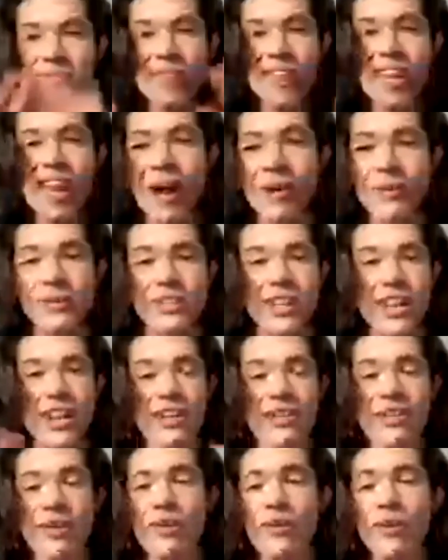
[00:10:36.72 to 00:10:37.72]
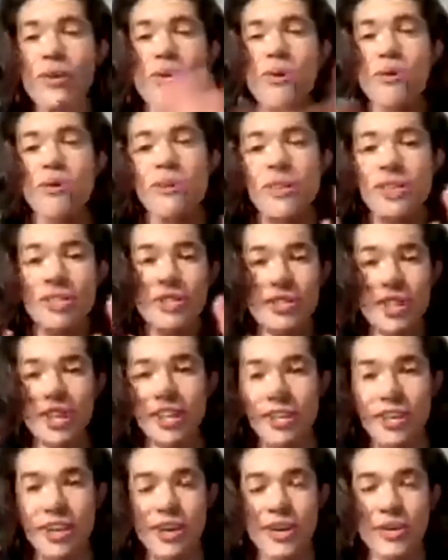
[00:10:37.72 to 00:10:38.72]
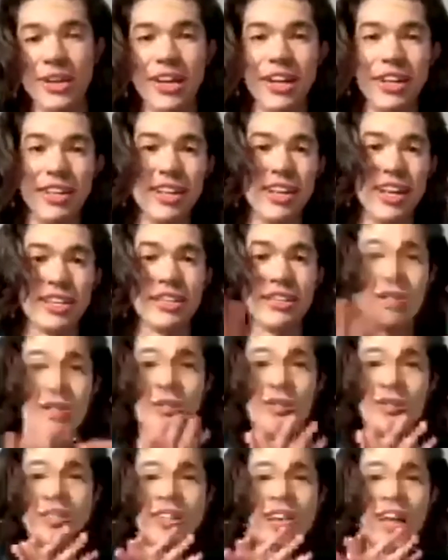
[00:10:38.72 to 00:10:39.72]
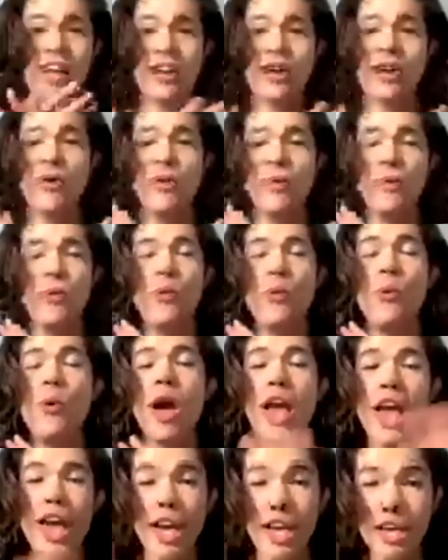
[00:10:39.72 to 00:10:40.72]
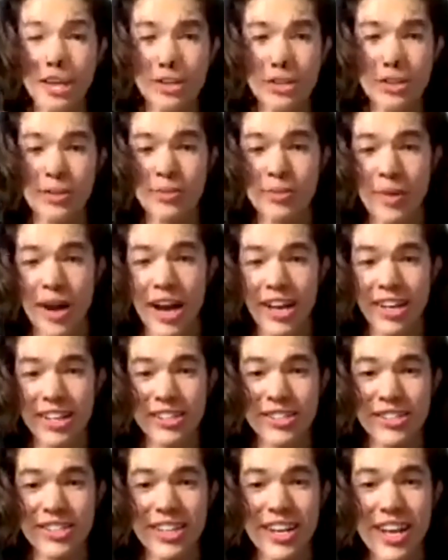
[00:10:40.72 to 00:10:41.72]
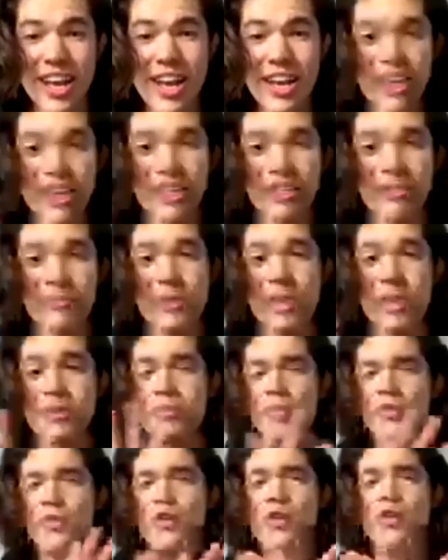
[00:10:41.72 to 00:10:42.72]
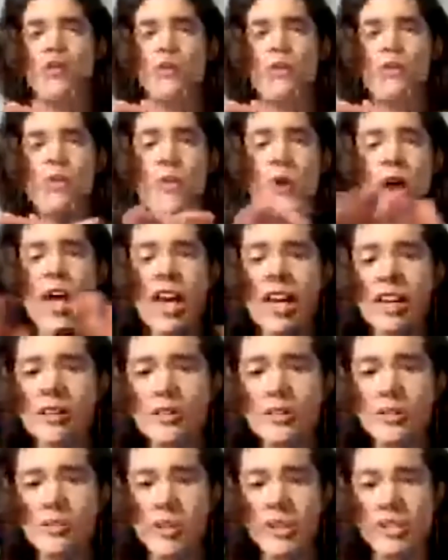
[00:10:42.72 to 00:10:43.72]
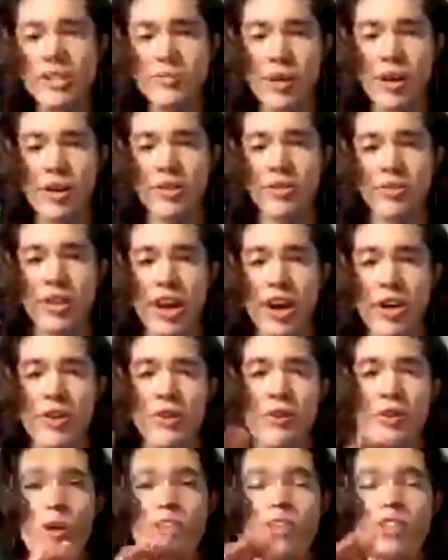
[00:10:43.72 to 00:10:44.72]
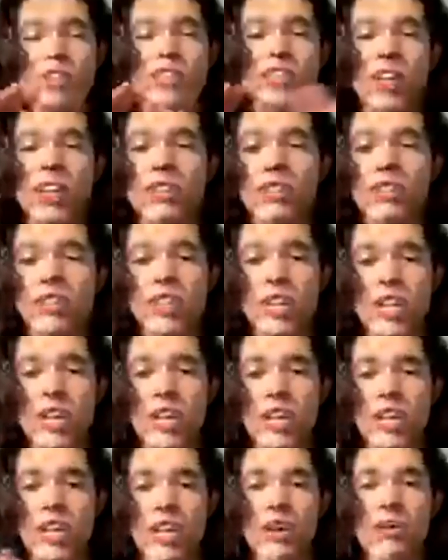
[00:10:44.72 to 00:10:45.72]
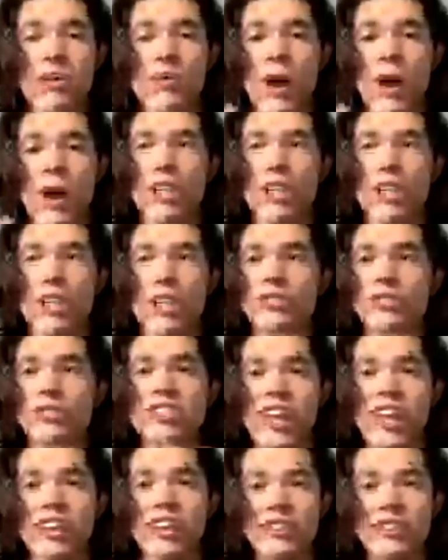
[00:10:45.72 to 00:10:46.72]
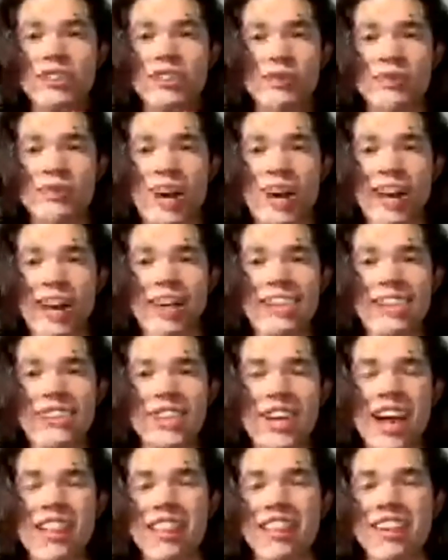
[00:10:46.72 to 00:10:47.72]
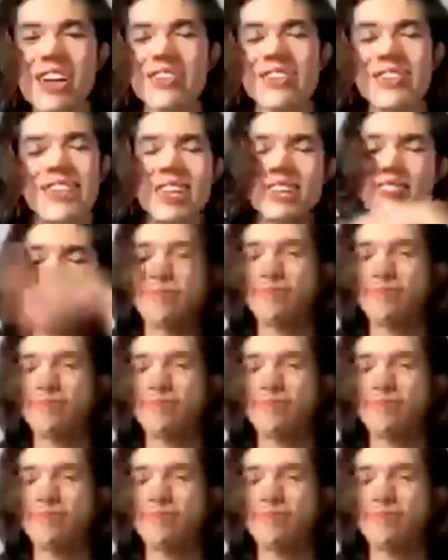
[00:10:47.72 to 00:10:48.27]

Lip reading: I was like, holy shit, Conan, like, you said way too much. People know way too much about you now. You are such an idiot. Why did you say so much? And then I was like,